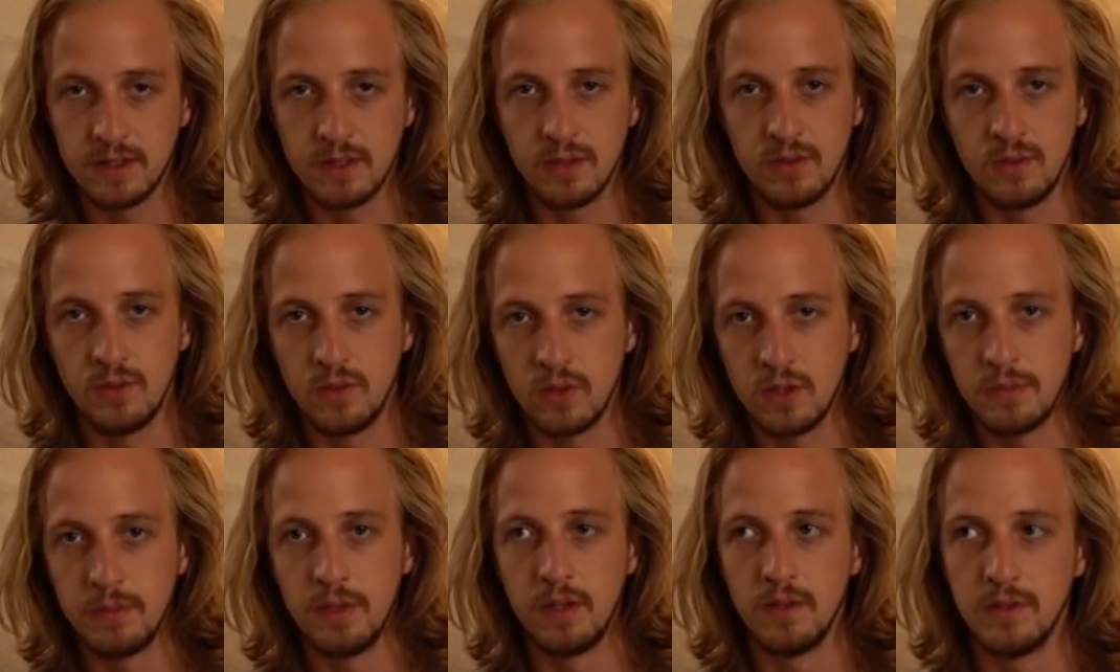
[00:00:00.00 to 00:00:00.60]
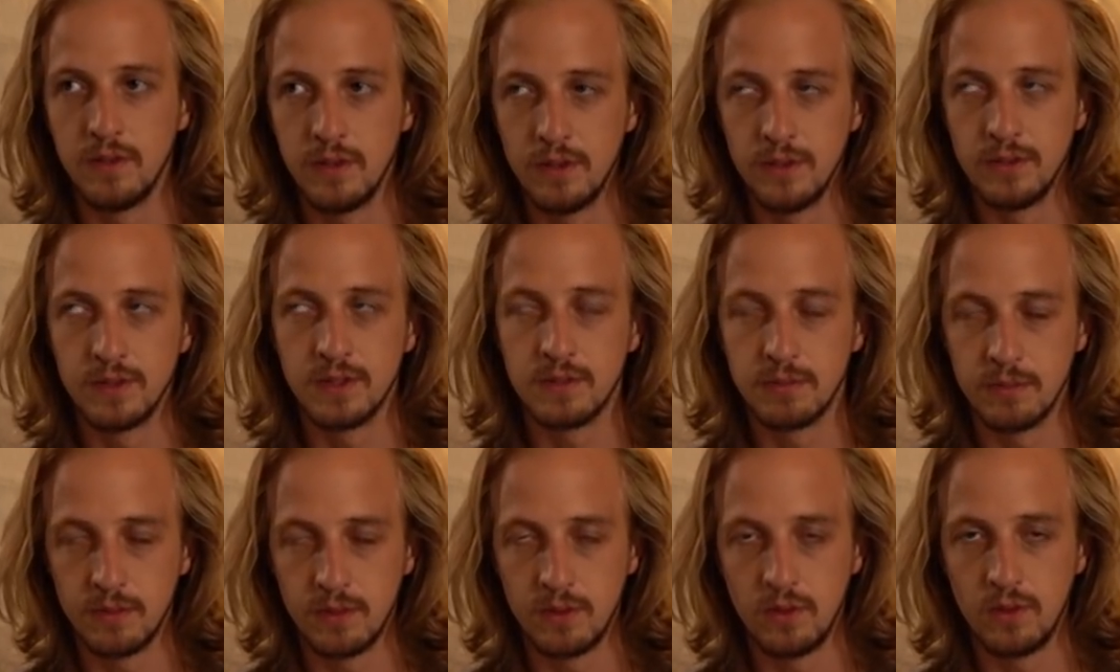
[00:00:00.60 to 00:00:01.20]
talk about
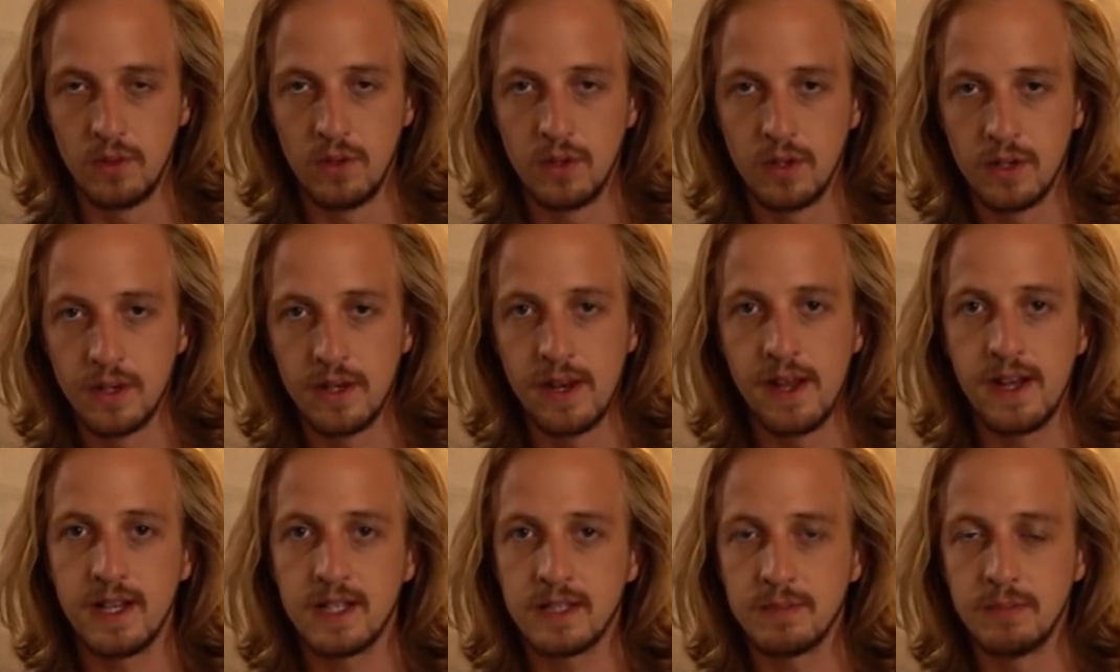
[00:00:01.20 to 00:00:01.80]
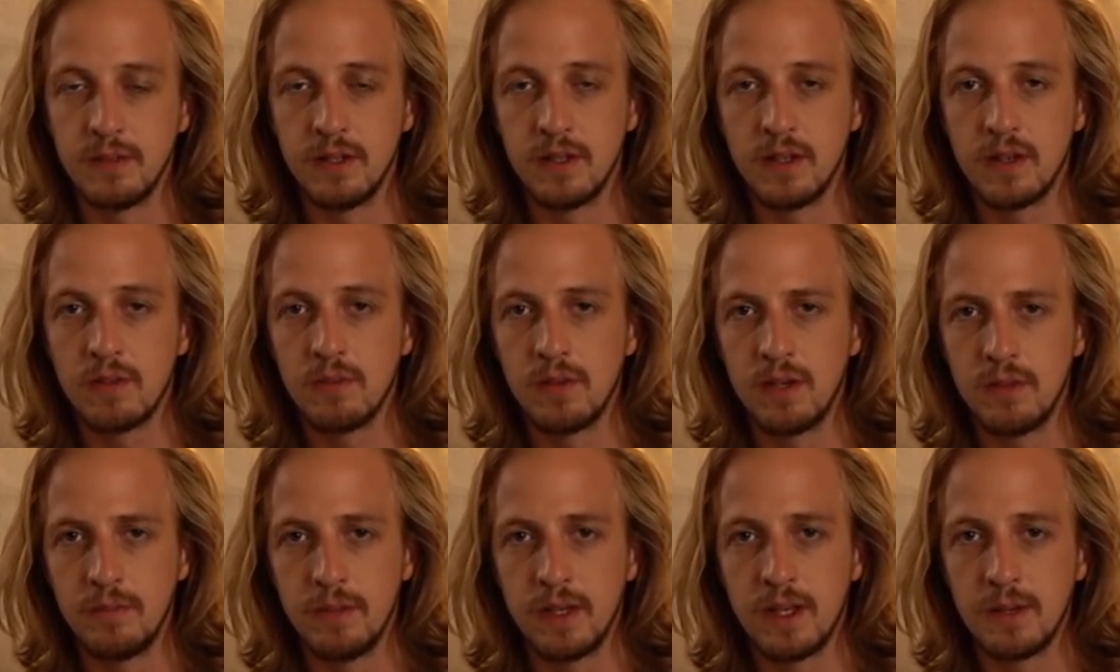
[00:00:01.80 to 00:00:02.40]
those more next month
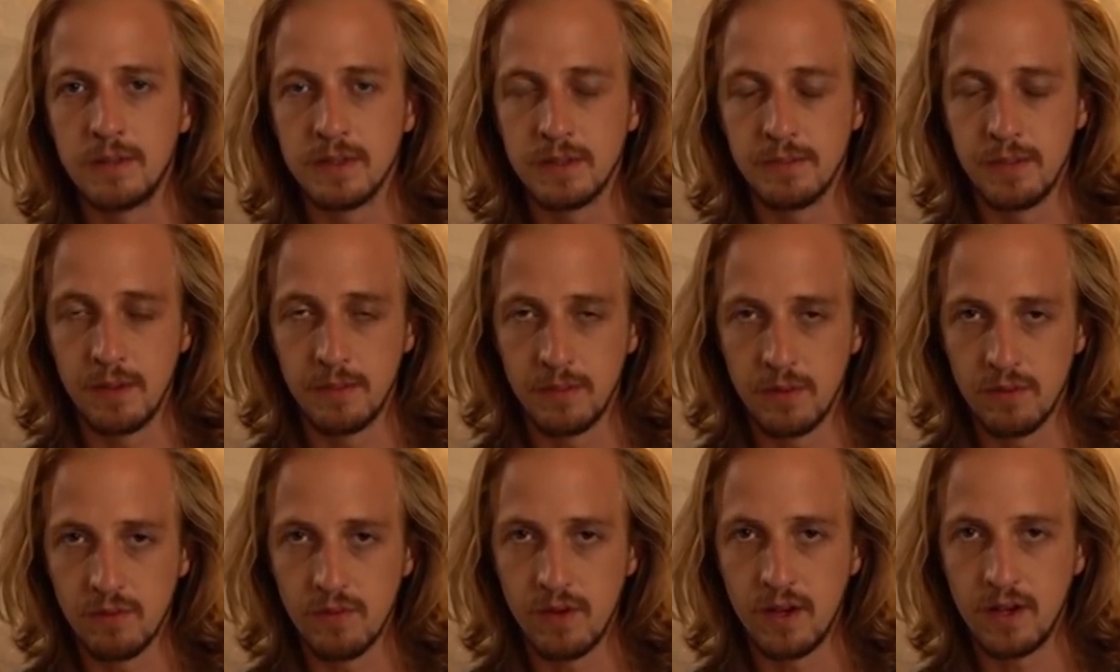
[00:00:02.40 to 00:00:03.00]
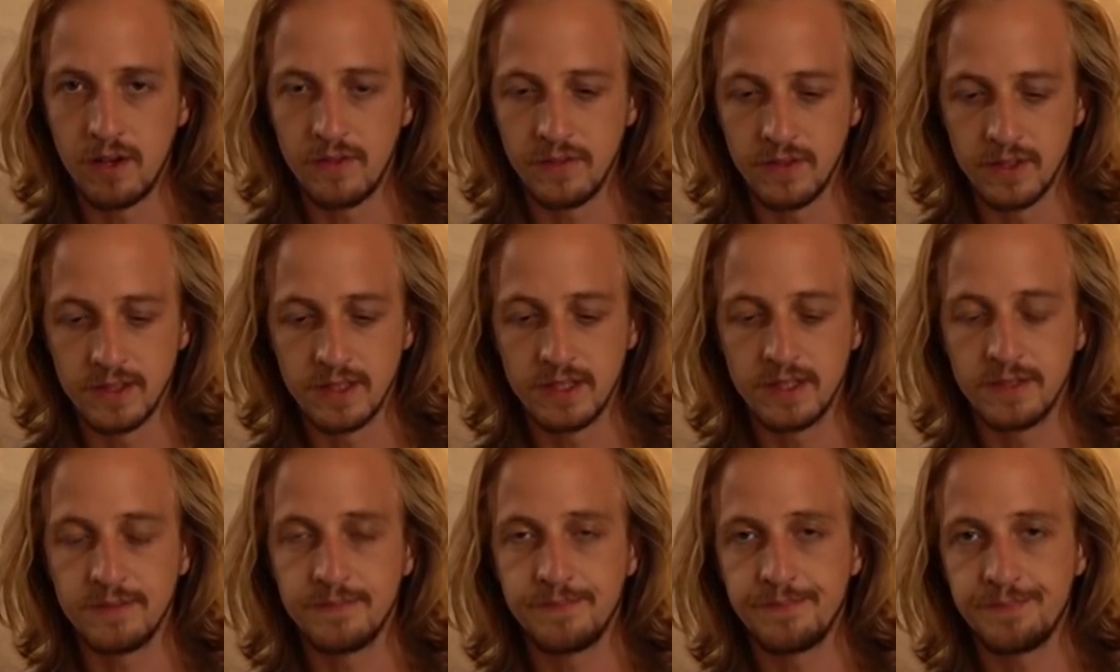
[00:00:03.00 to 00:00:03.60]
when it becomes a bit more
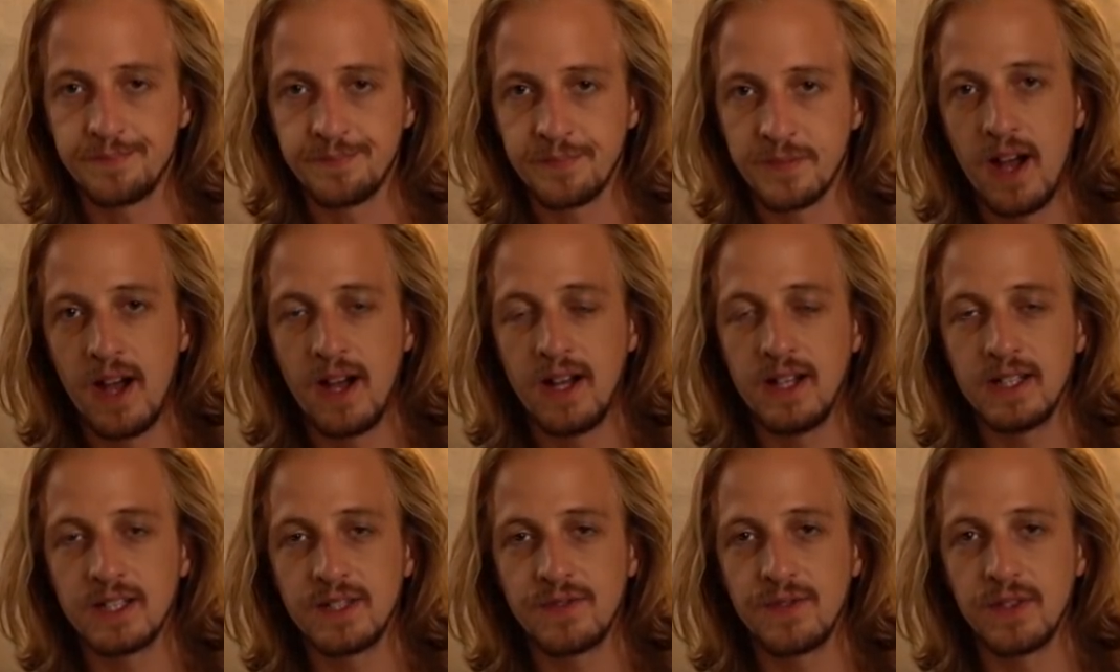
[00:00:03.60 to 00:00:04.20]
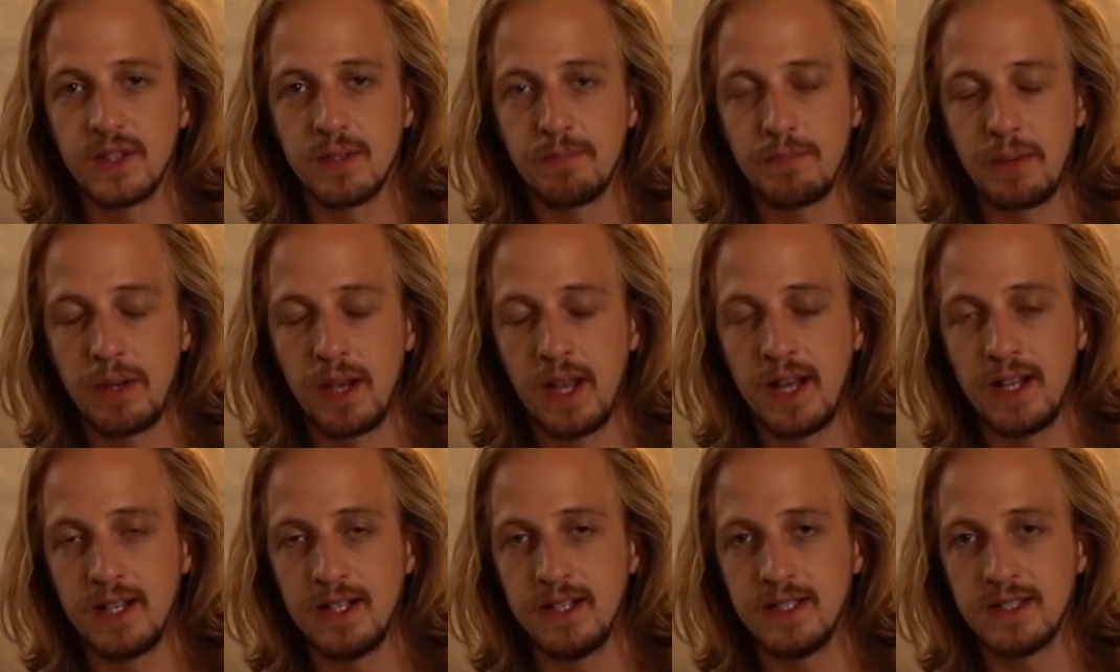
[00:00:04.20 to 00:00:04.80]
relevant. As for the
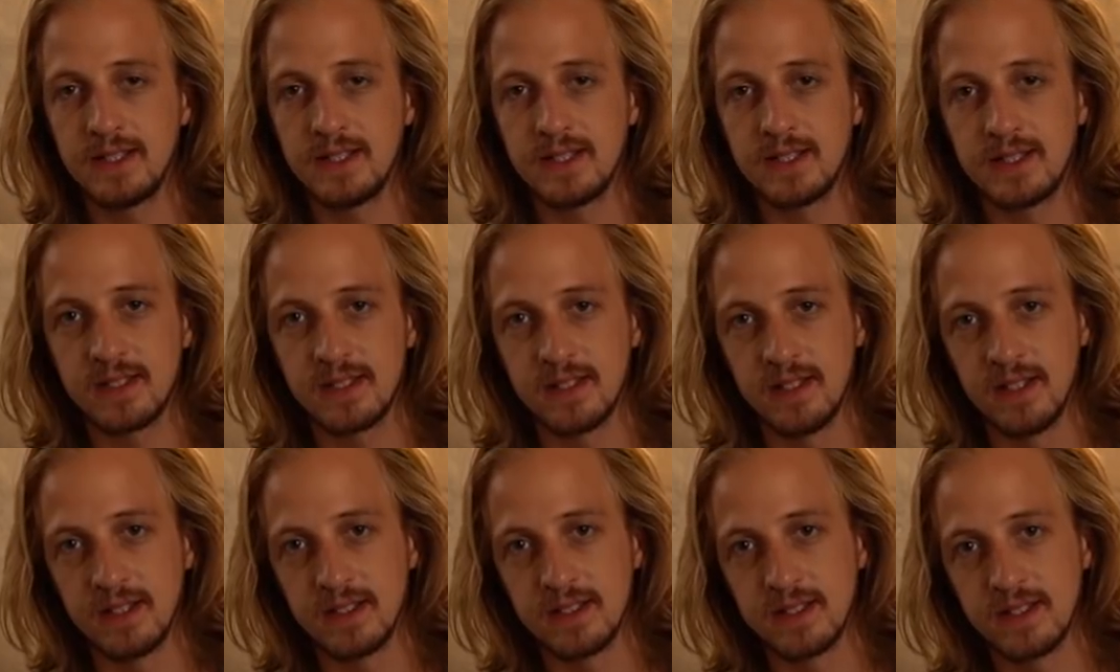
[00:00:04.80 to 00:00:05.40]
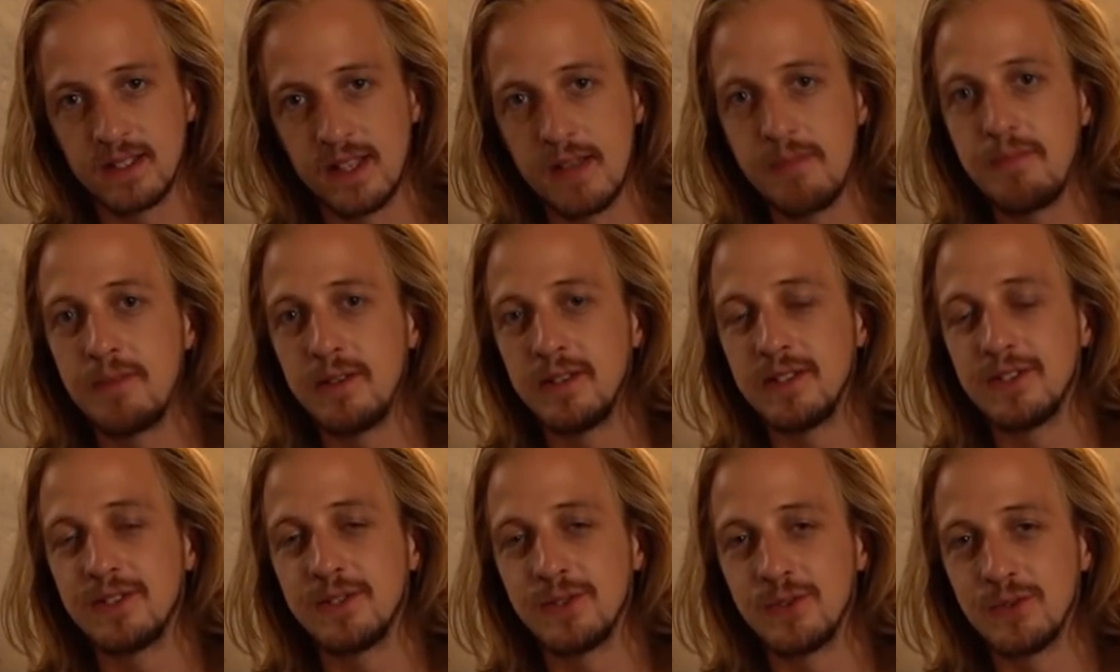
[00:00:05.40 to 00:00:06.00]
planets, let's dip
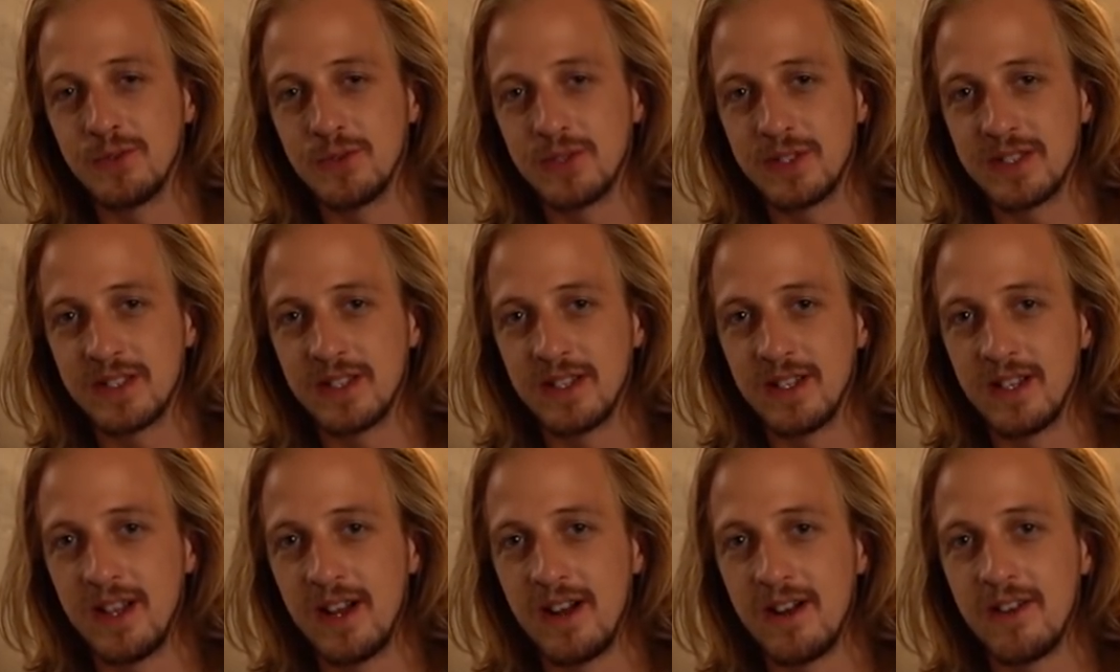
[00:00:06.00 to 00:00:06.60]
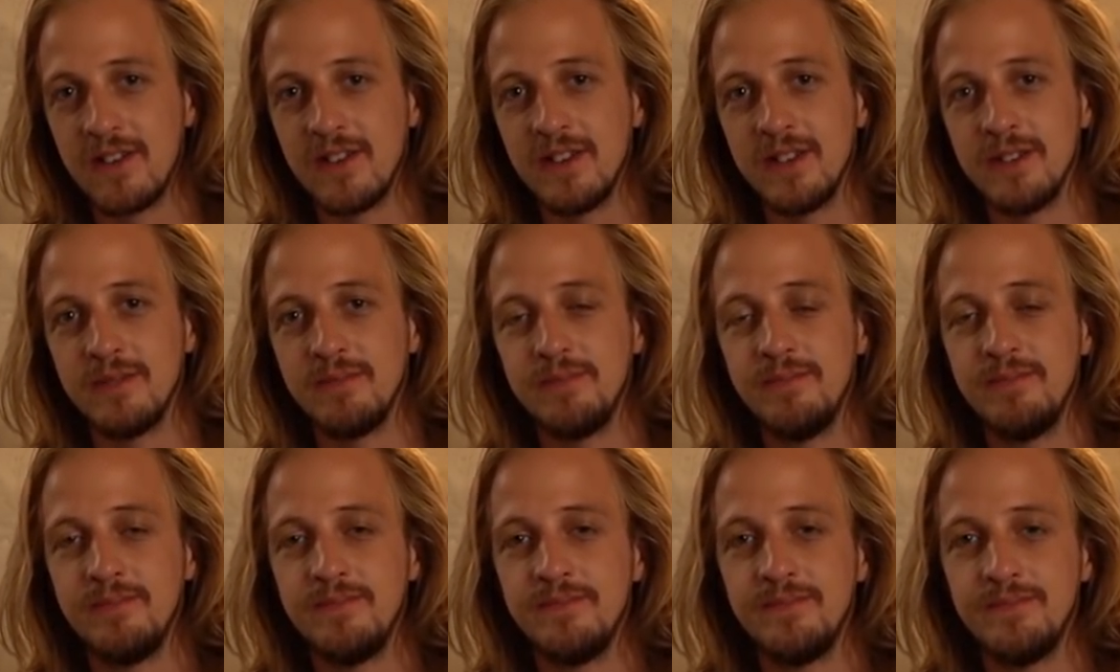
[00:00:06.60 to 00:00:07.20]
into Stellarium.